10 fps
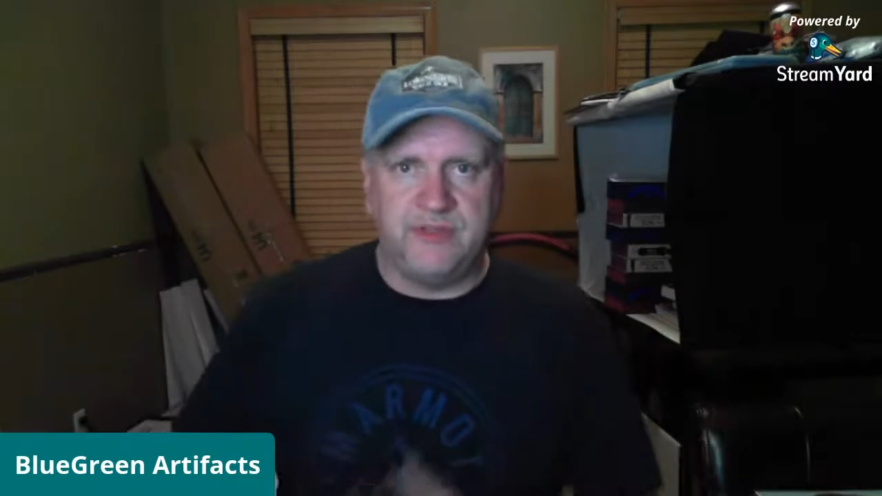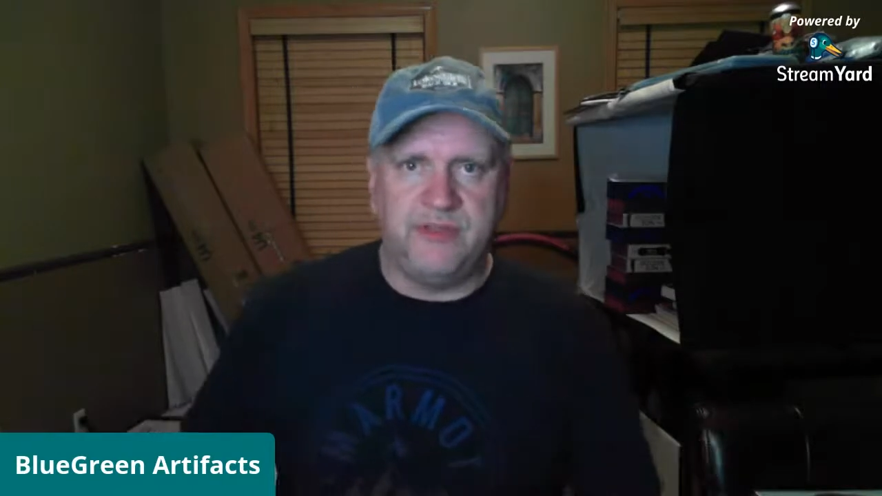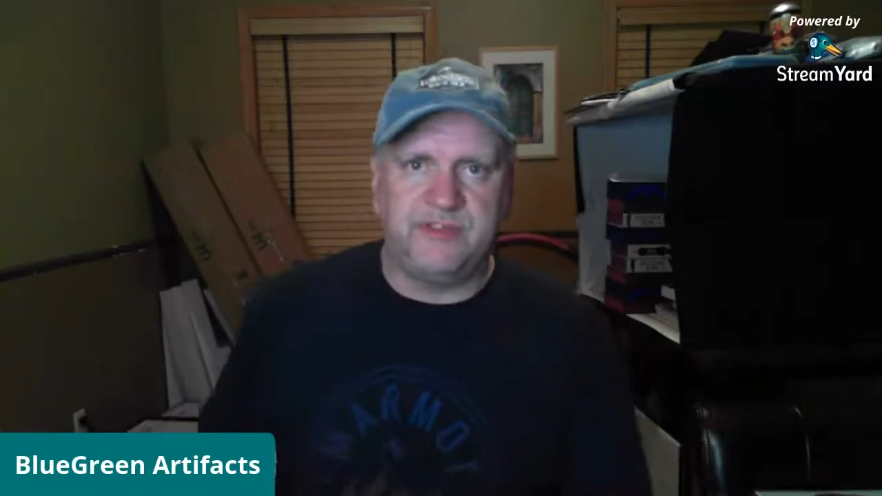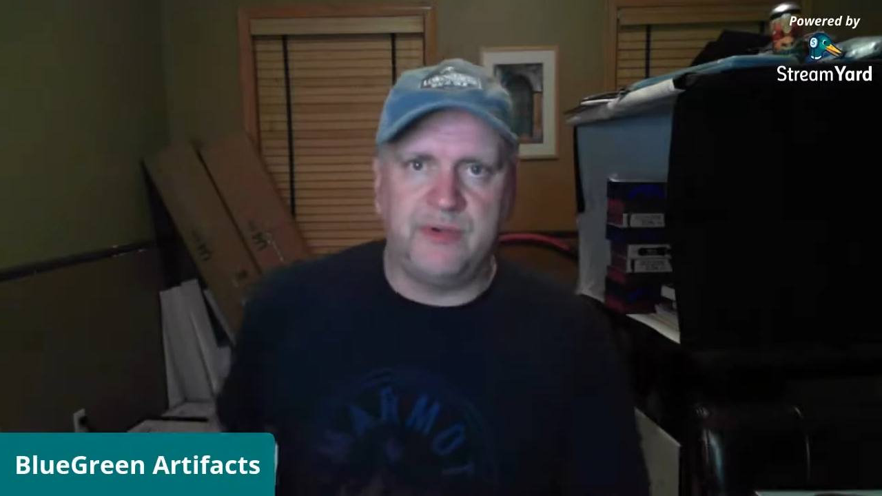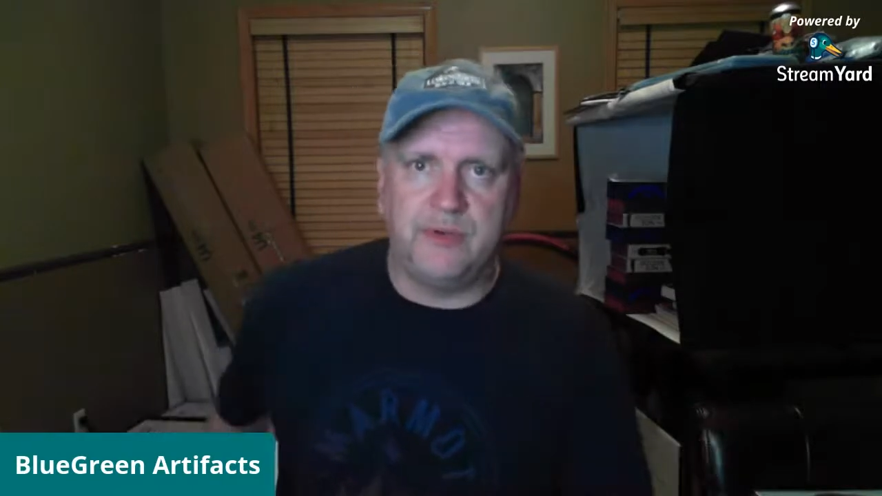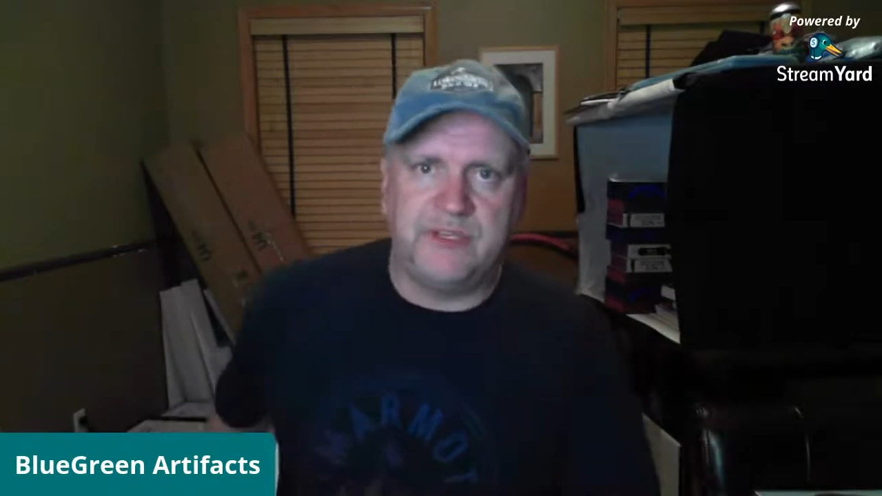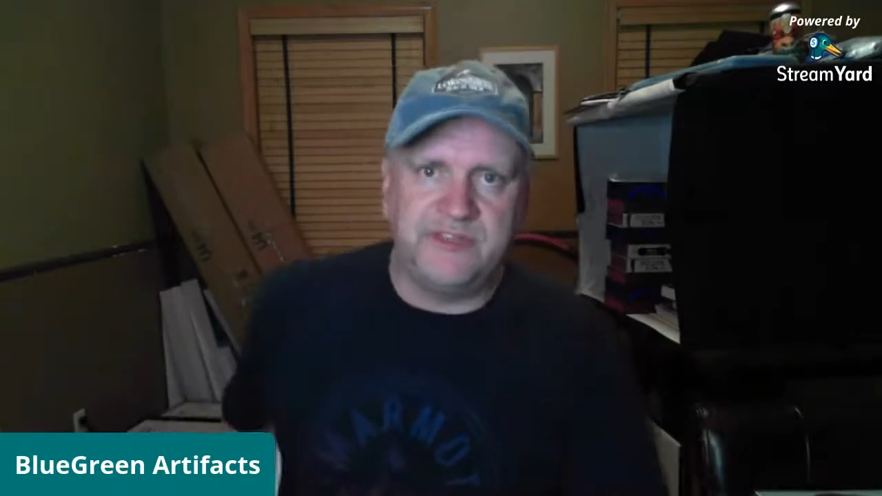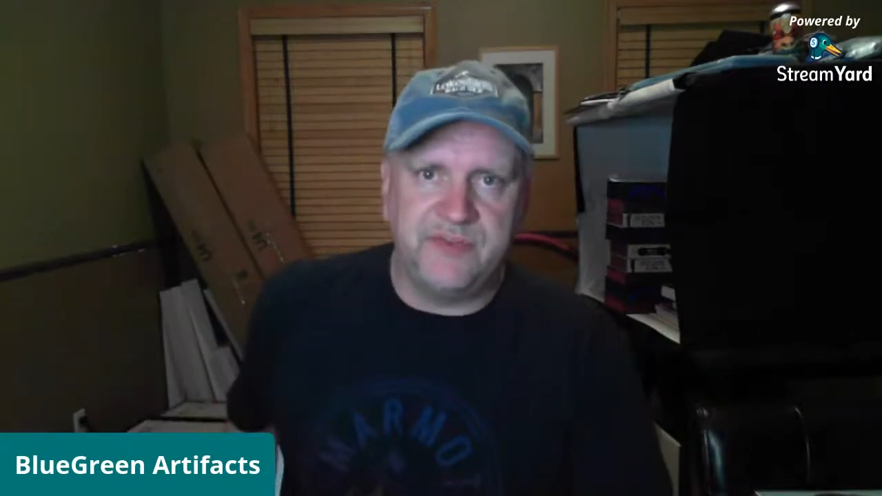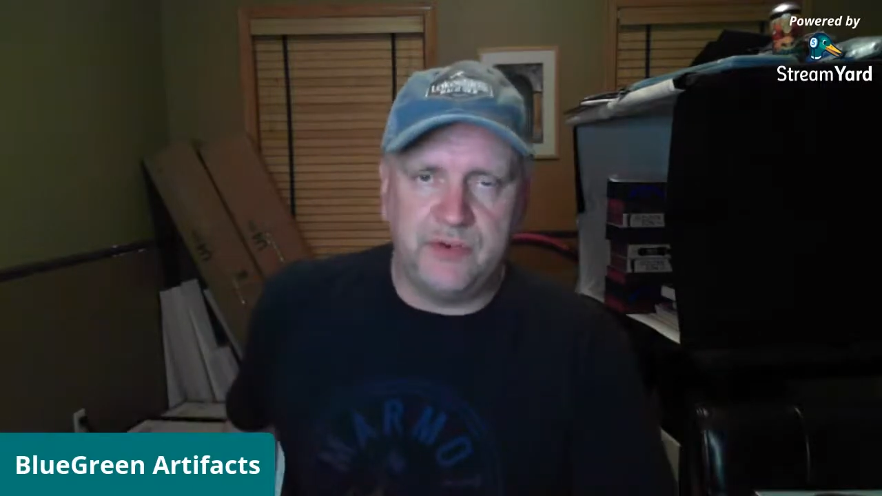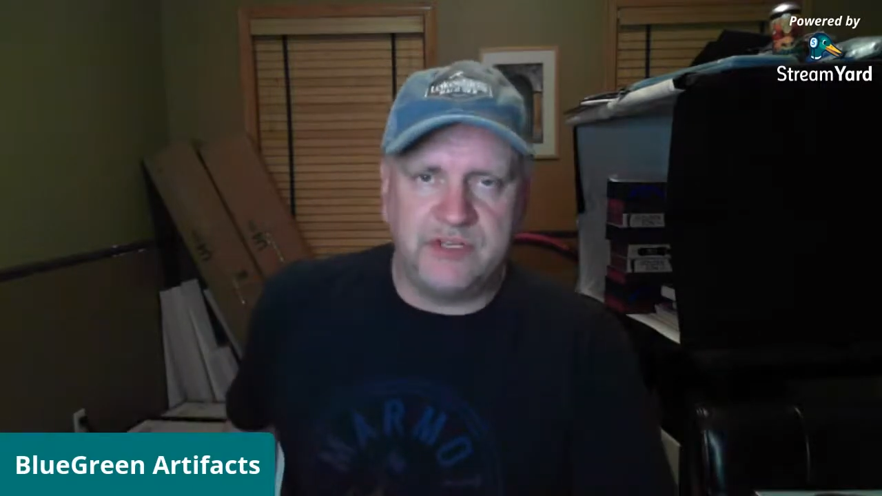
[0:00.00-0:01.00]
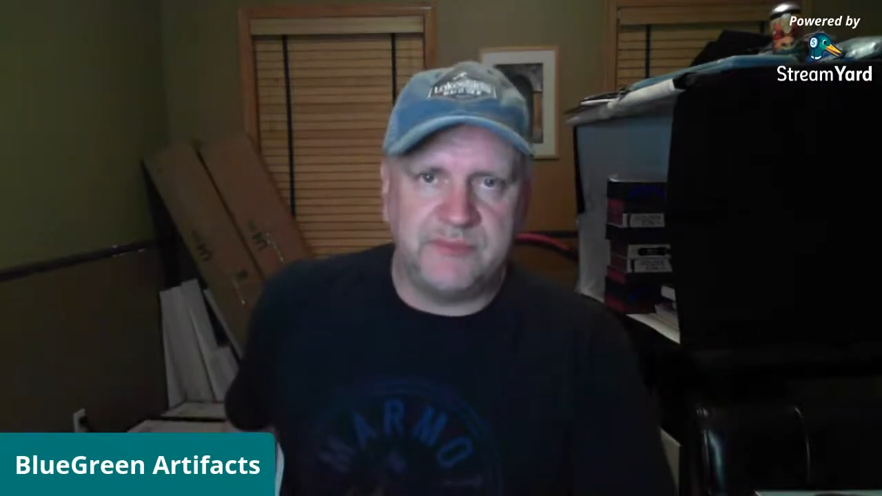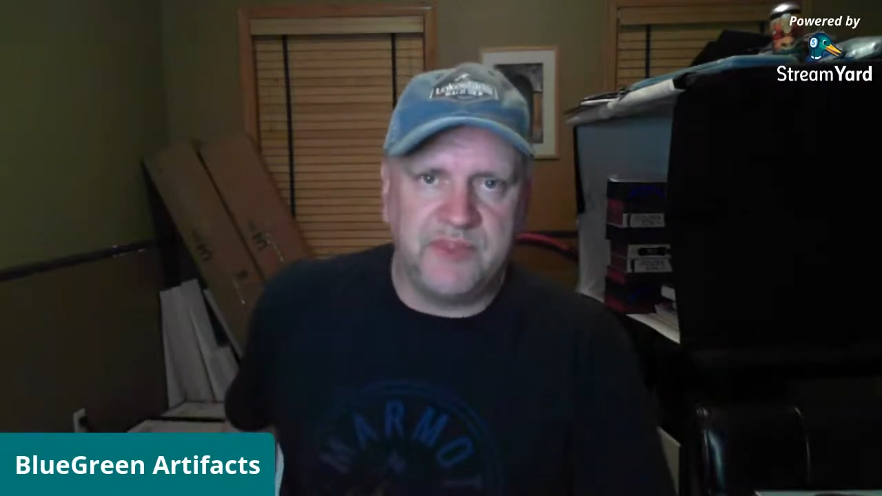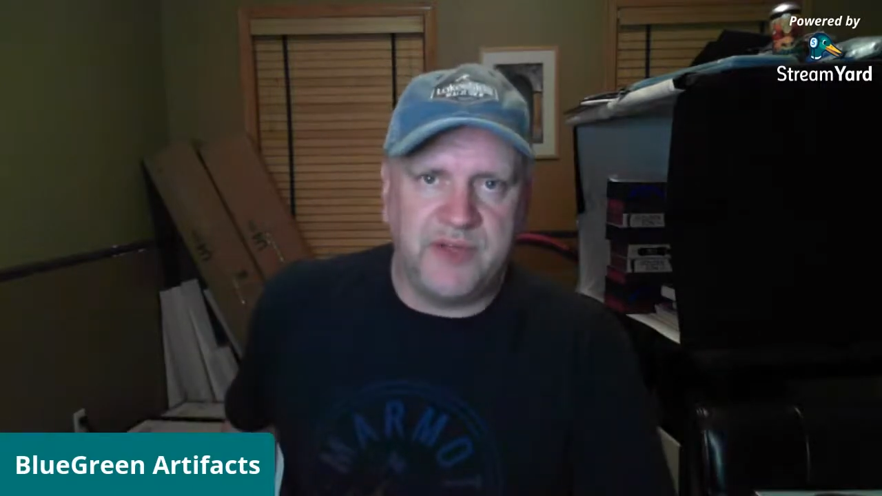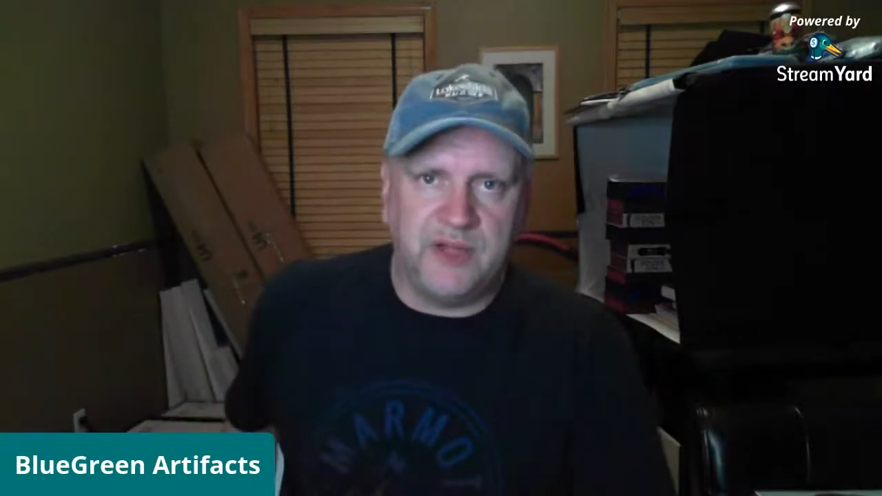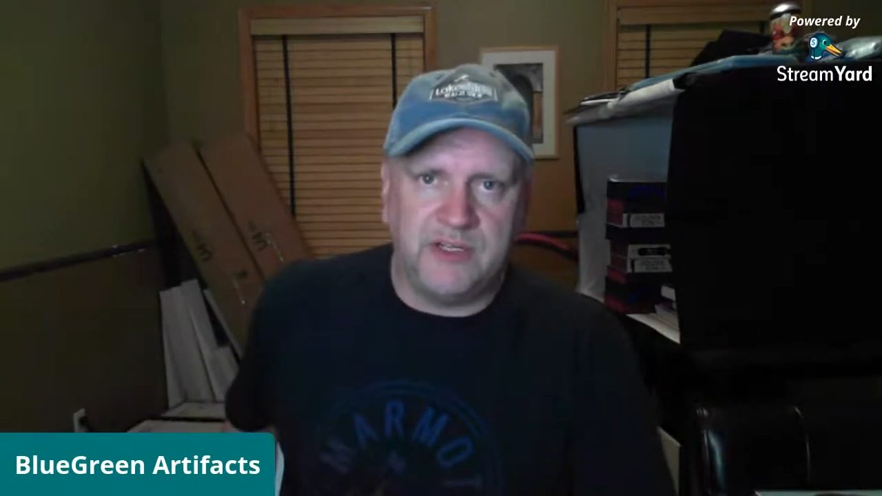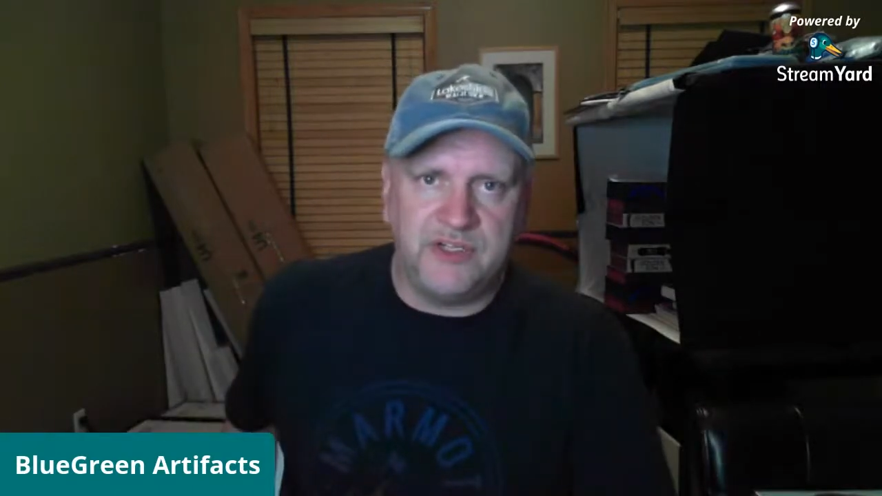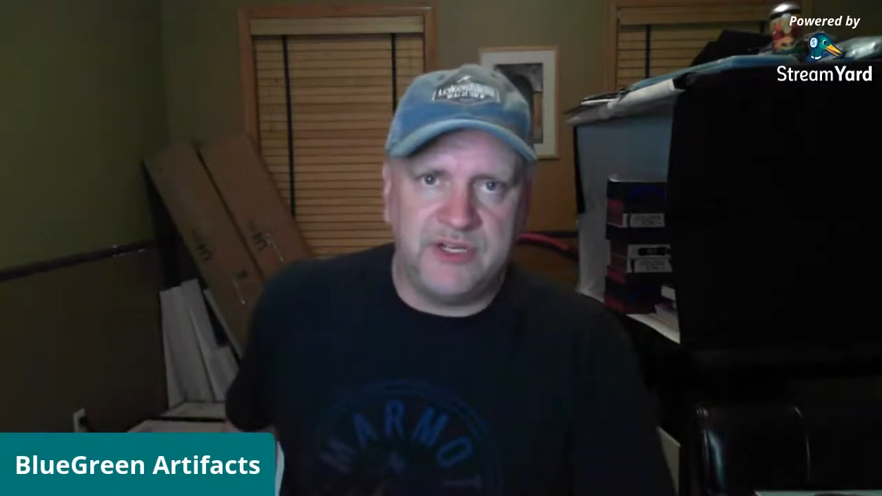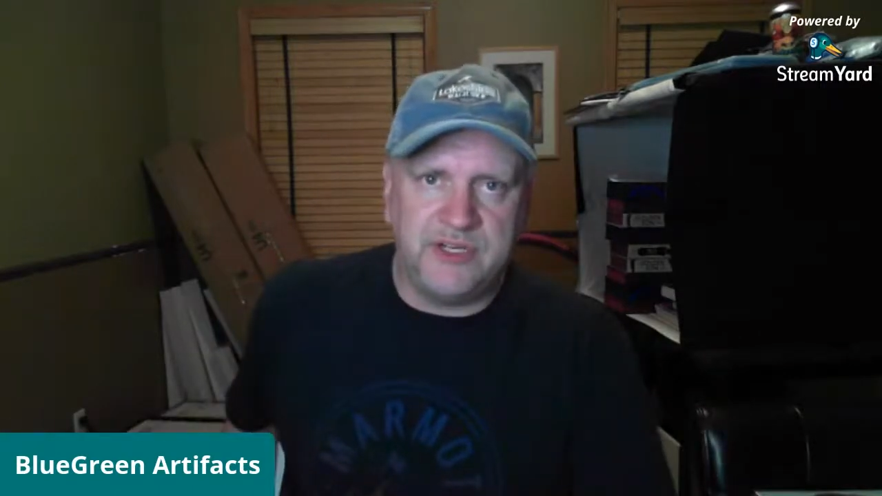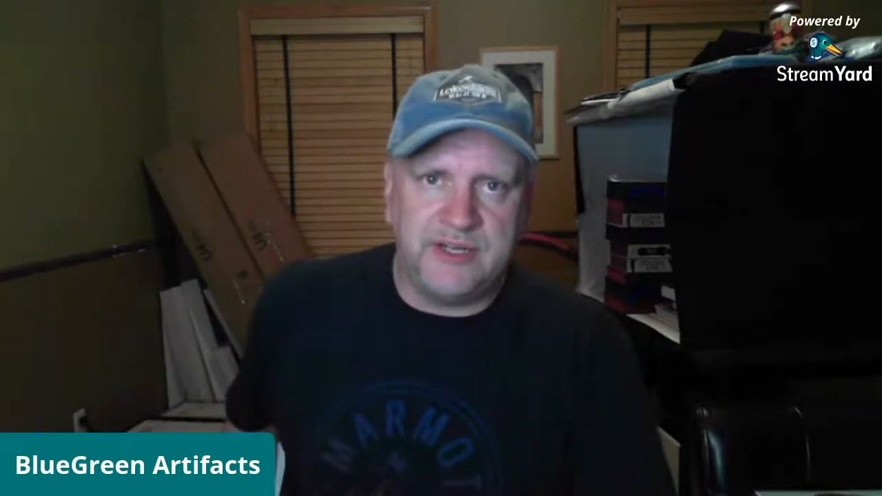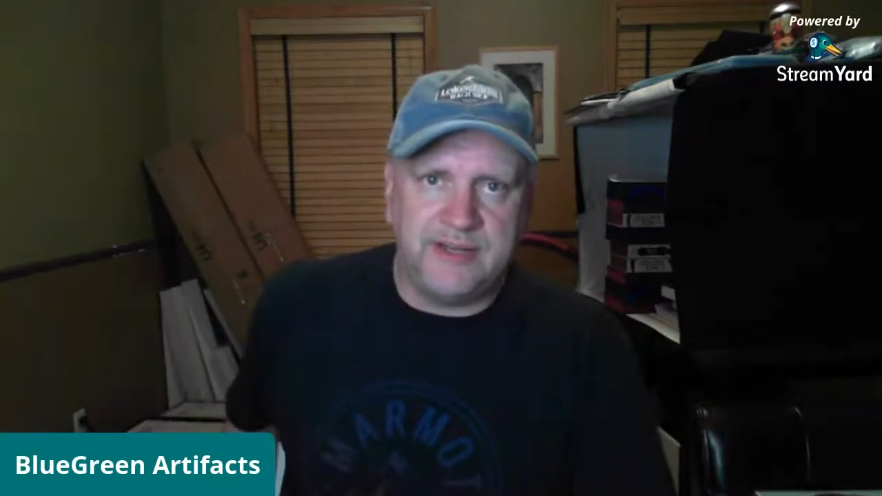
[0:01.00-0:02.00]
the stories of Norse mythology